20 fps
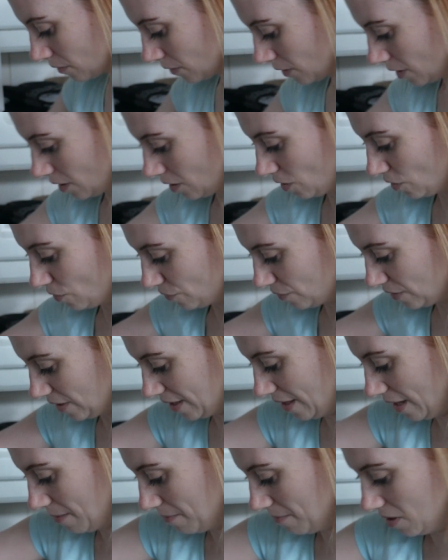And hopefully
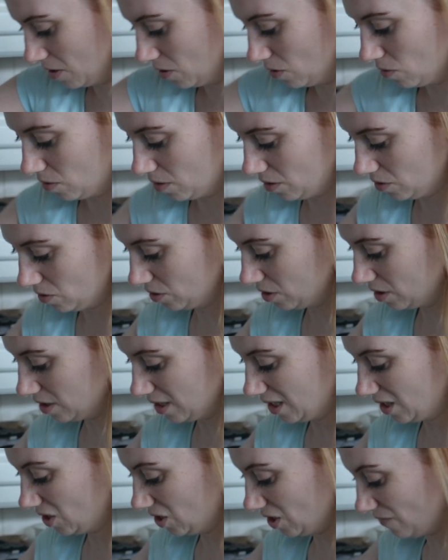they melt quite
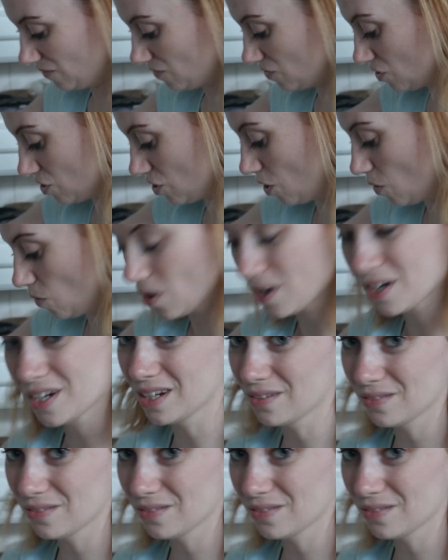nicely because I've no idea,